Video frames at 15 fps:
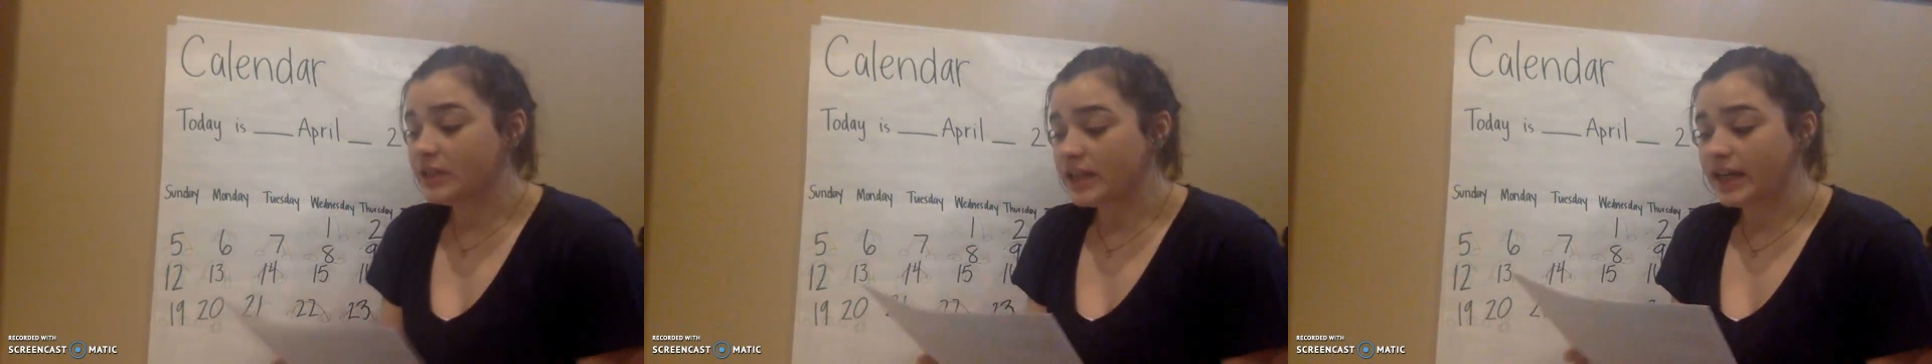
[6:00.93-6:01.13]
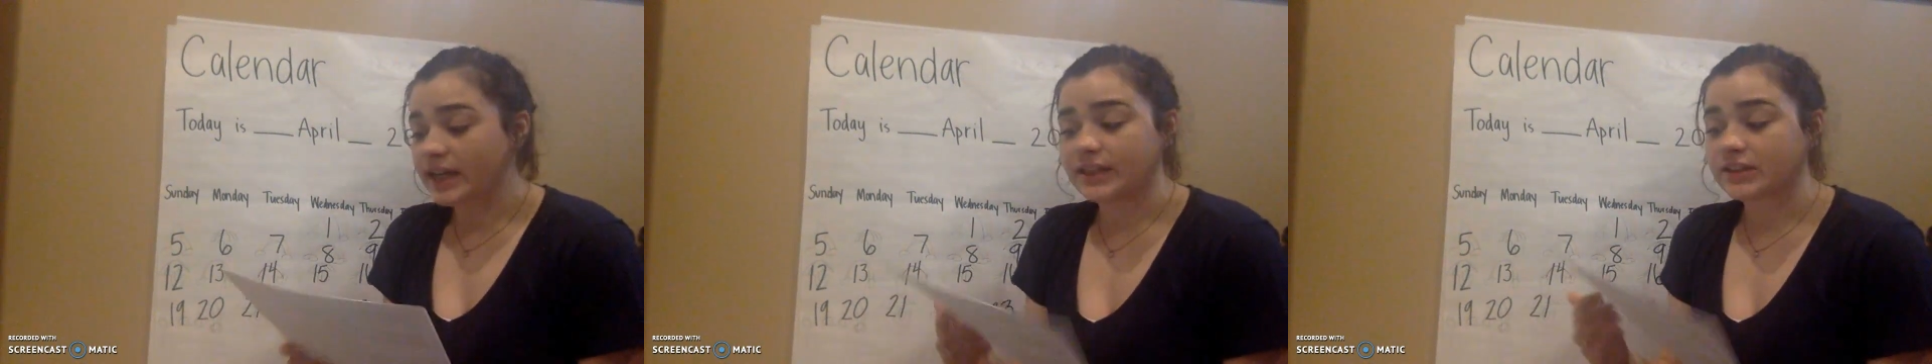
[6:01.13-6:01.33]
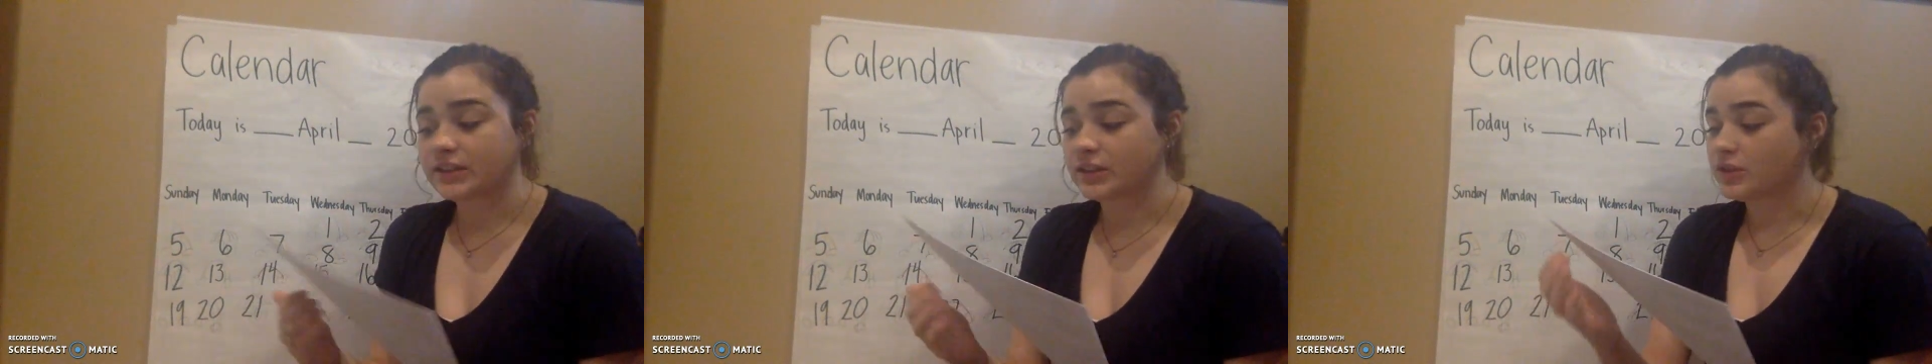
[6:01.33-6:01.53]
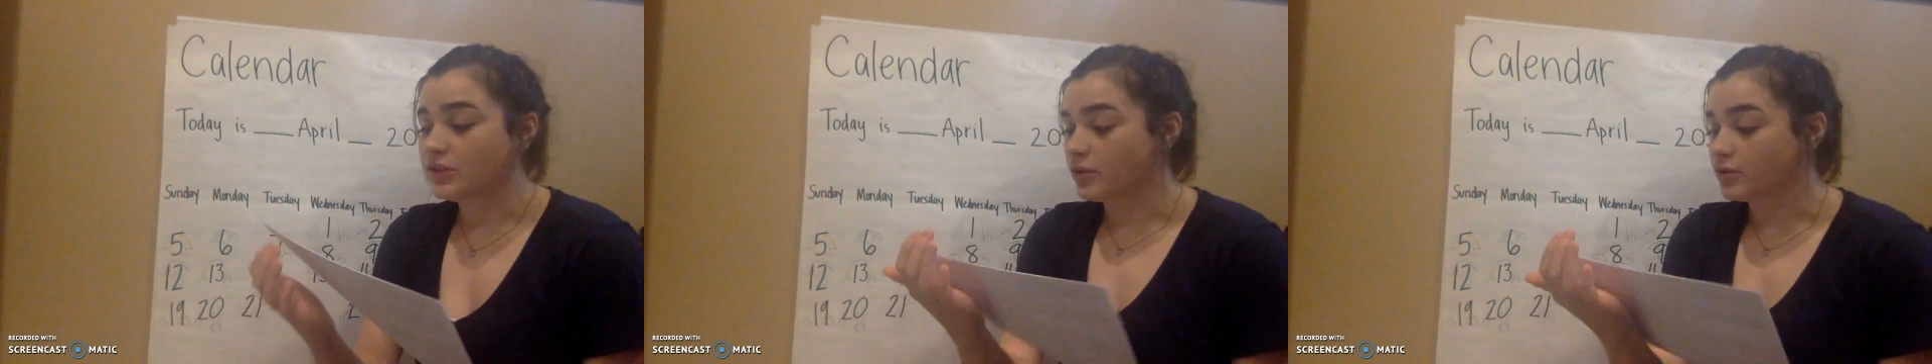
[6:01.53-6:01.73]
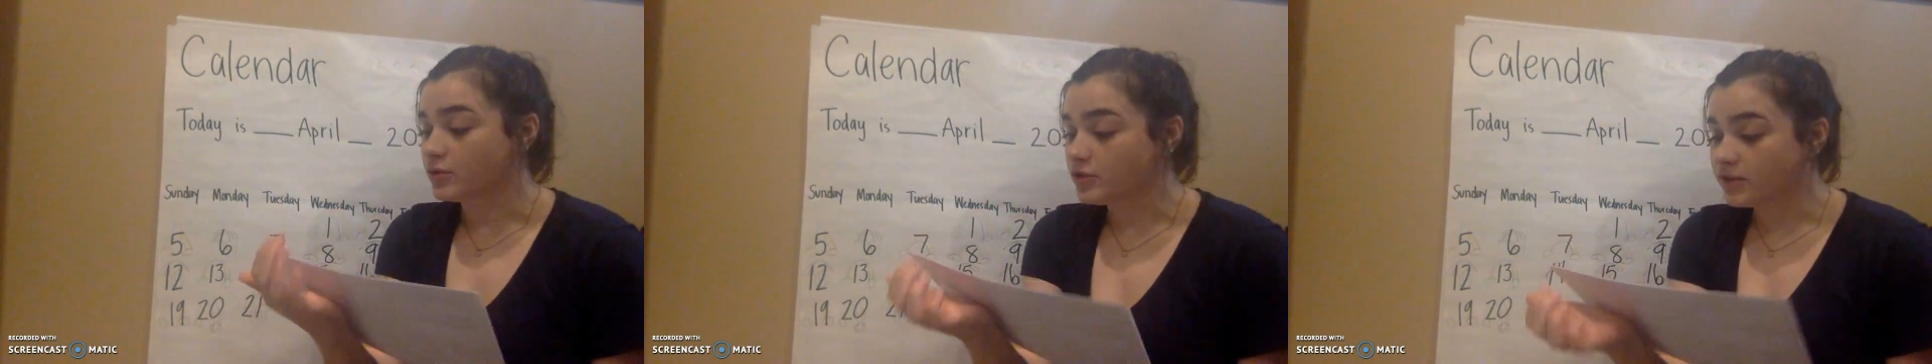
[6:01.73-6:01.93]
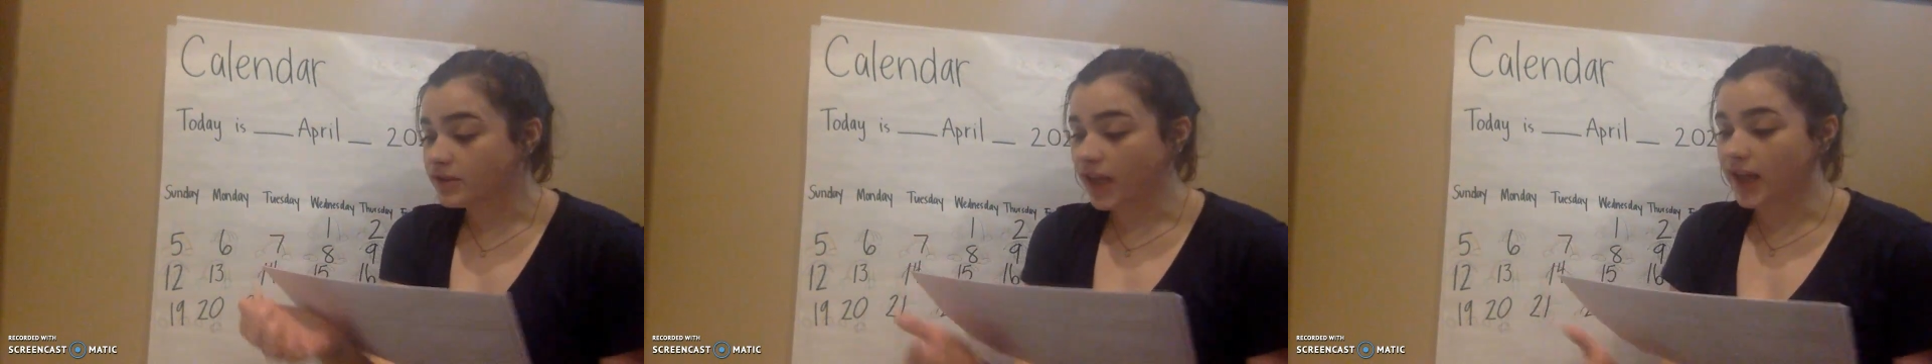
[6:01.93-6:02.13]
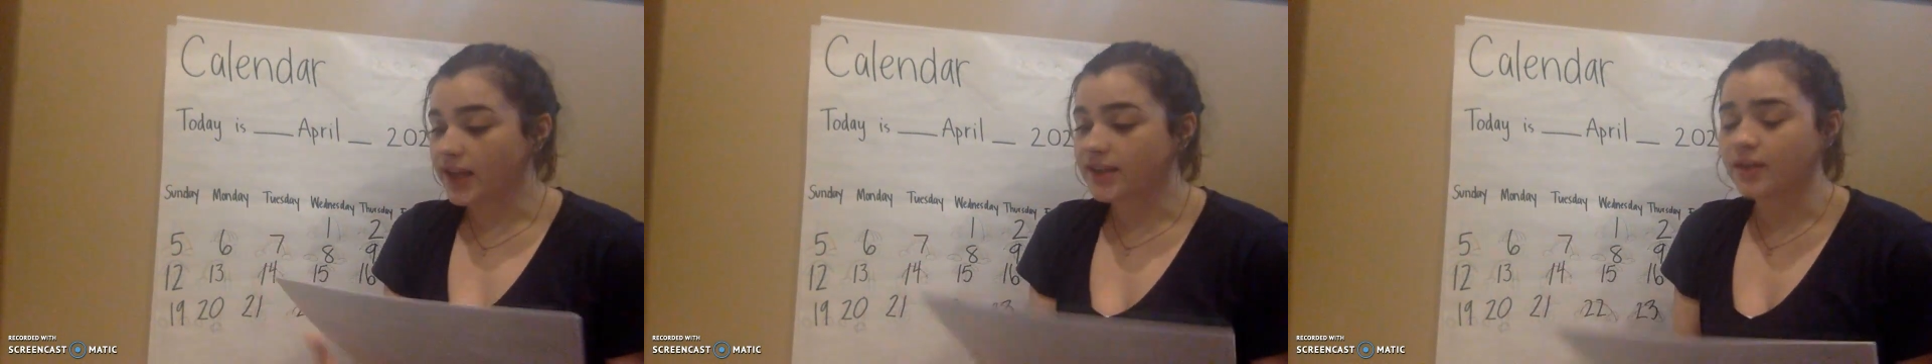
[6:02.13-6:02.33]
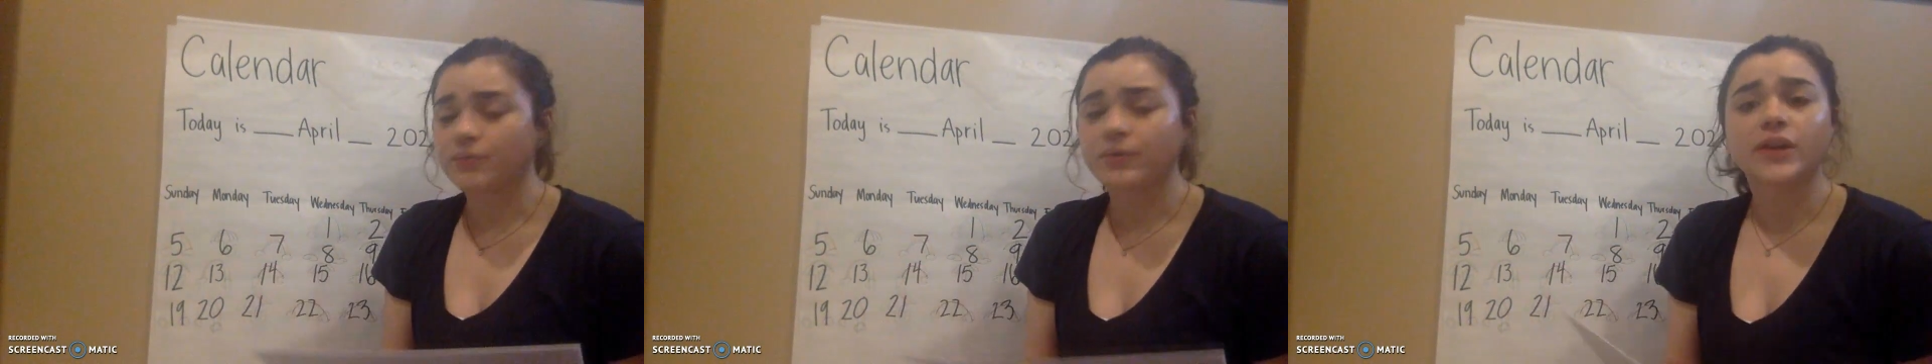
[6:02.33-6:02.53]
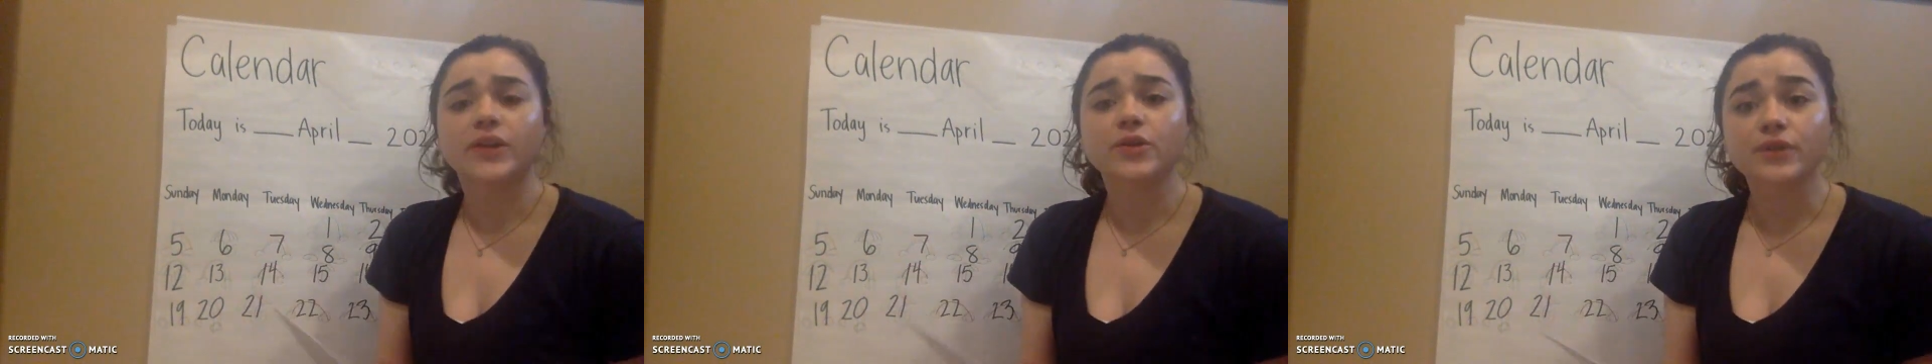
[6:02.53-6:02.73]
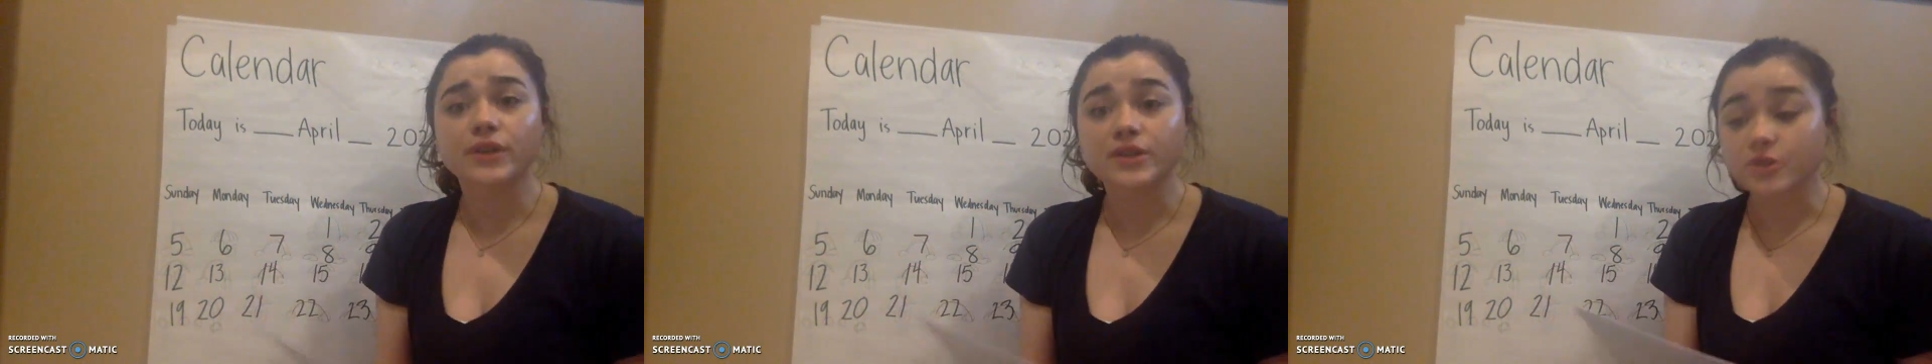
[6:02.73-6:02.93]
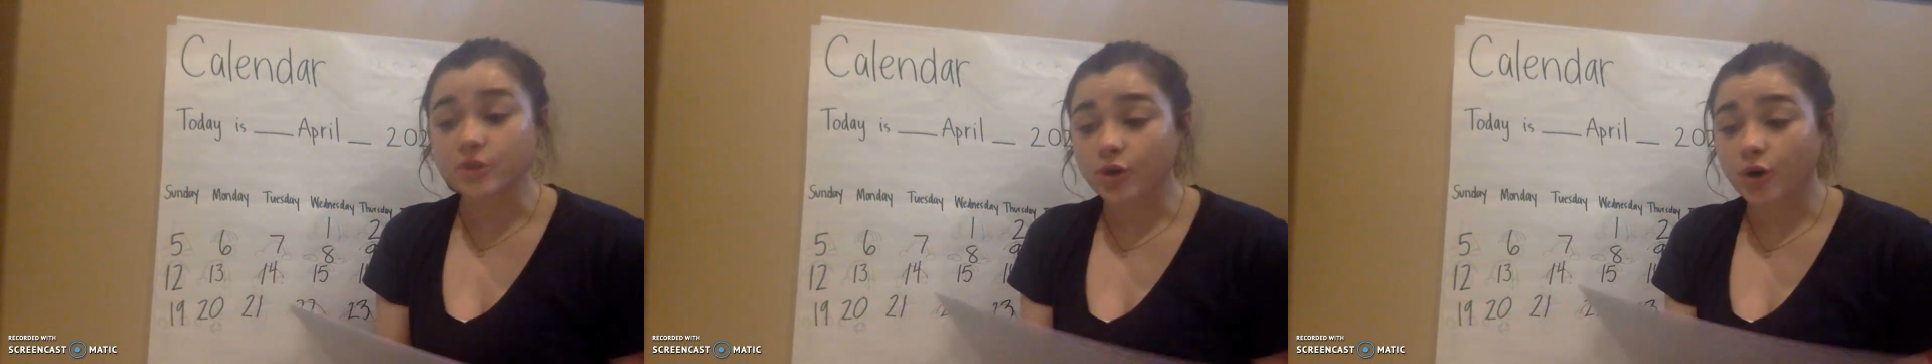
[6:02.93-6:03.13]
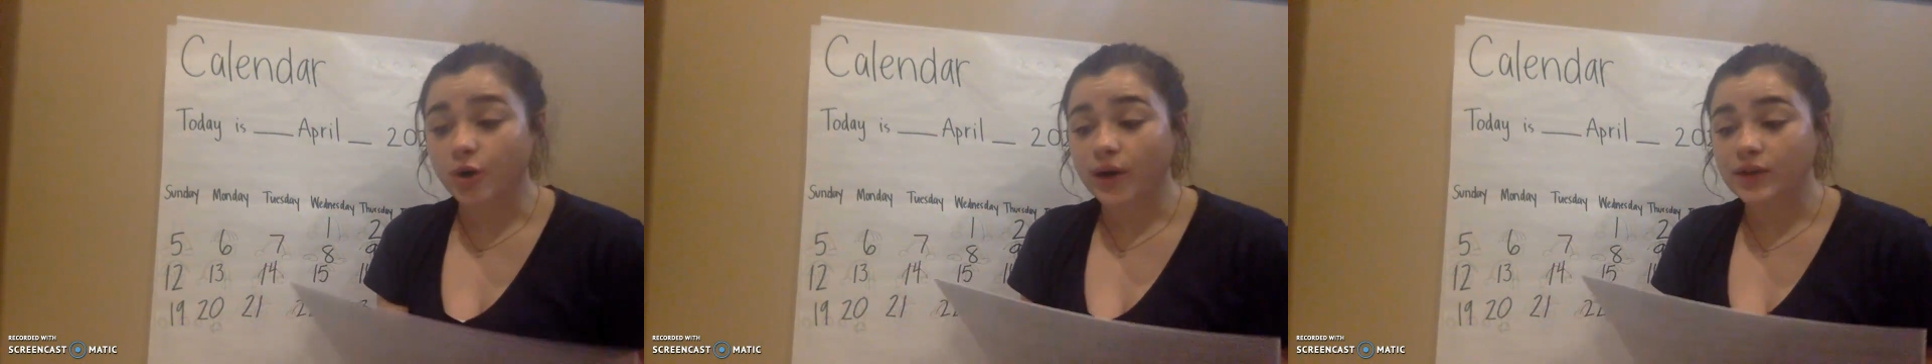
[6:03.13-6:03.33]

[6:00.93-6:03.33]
science and social studies, I want you guys to go